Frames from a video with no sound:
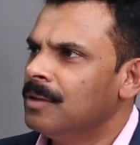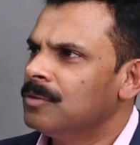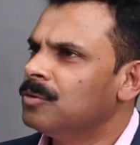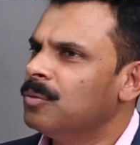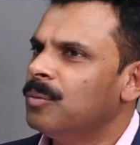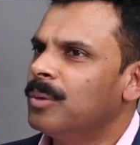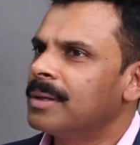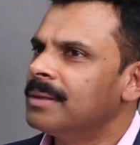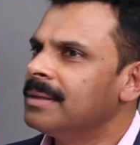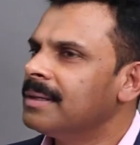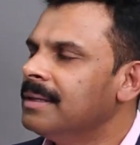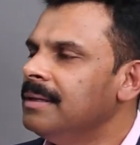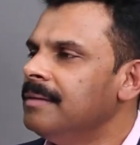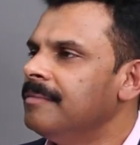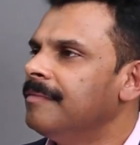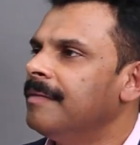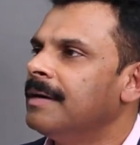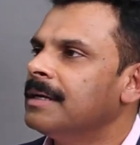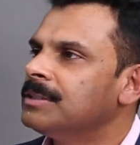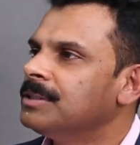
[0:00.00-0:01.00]
So what are the key
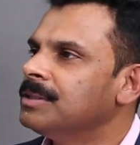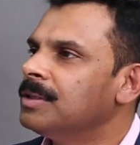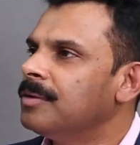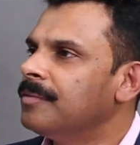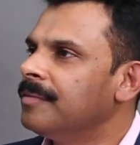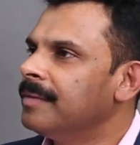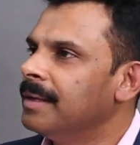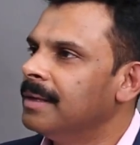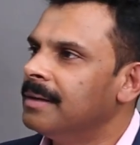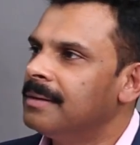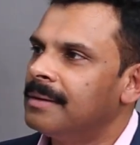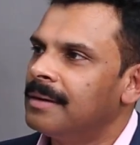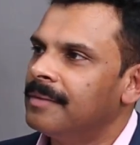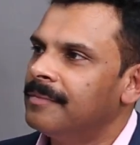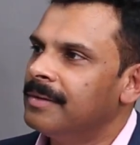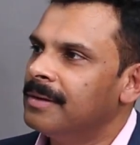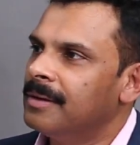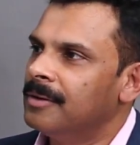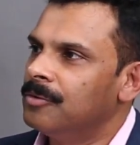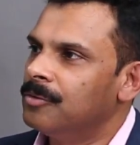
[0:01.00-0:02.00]
functions of an air
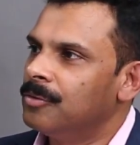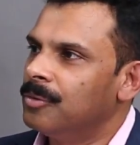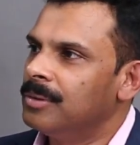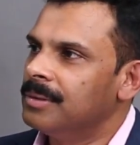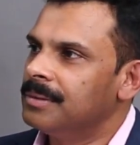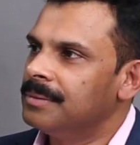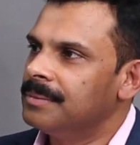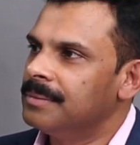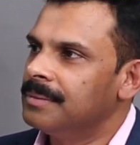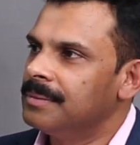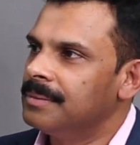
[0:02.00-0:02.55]
traffic controller?